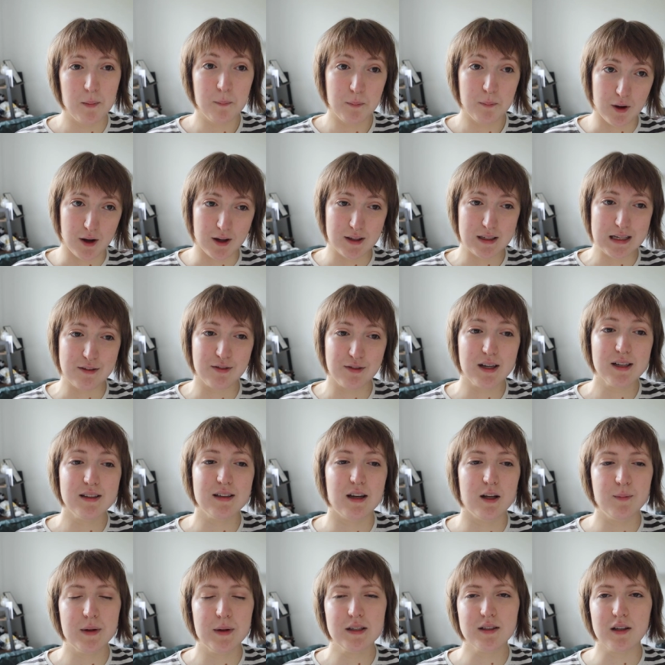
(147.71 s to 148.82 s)
But if I
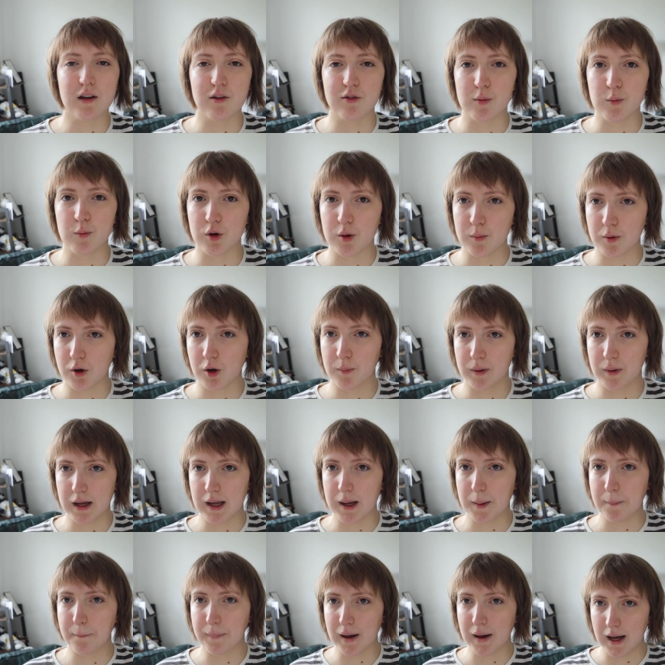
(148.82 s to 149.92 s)
tell myself I'm on a book
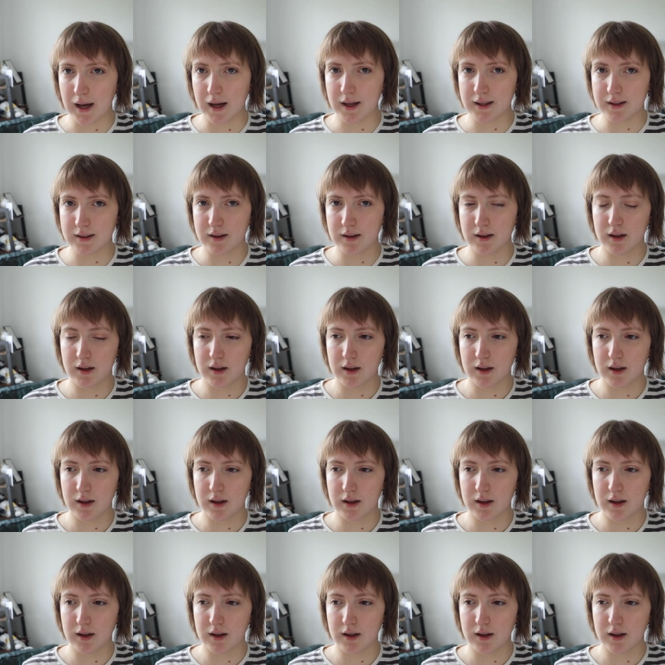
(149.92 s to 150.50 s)
buying ban,